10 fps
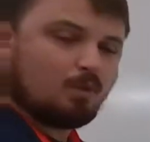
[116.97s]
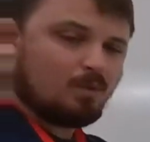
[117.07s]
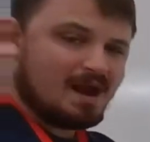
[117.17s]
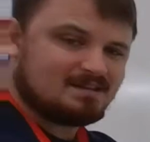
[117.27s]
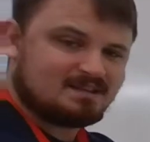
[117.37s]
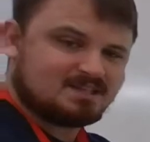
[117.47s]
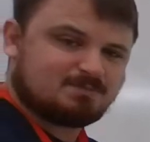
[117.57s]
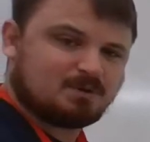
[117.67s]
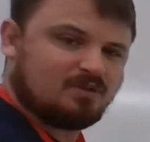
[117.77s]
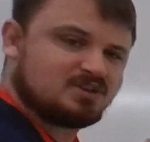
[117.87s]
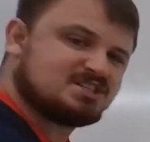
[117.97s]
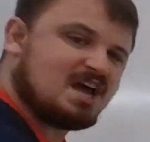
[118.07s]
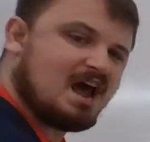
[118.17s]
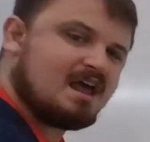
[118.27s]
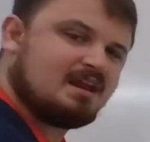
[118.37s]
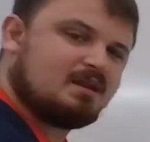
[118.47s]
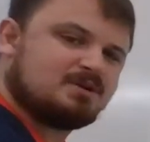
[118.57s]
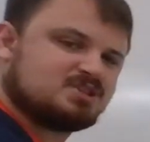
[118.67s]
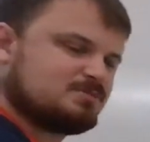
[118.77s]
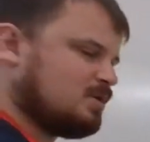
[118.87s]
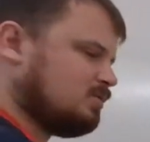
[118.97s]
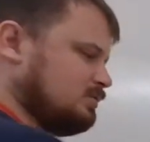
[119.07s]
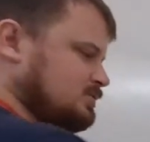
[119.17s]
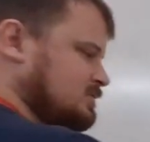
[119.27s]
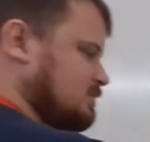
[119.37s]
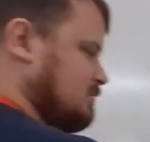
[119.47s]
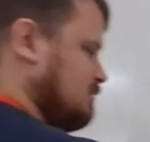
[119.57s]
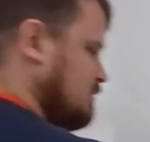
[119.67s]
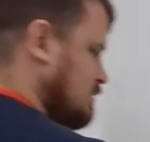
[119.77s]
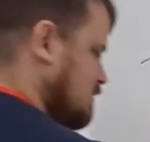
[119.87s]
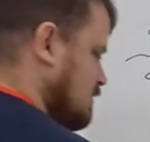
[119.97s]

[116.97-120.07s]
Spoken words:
write this, but on the side and much smaller. So